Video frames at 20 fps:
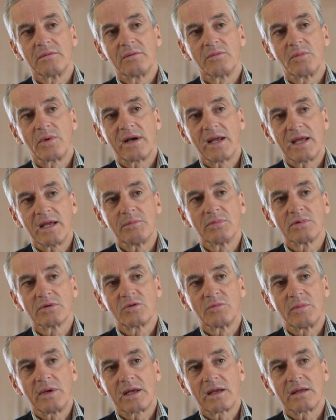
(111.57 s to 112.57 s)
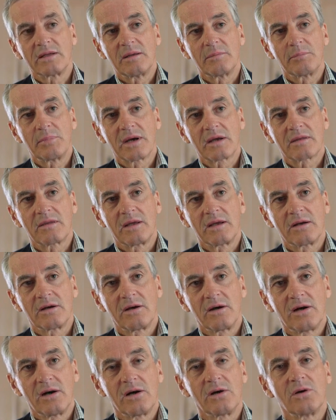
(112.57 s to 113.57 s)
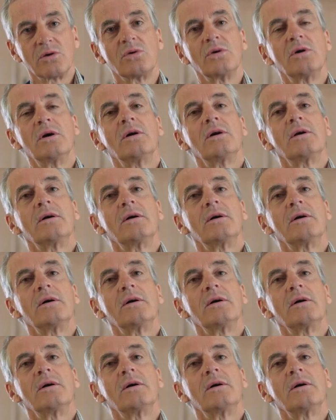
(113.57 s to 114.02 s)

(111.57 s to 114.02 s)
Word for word: were able to make an impact there, how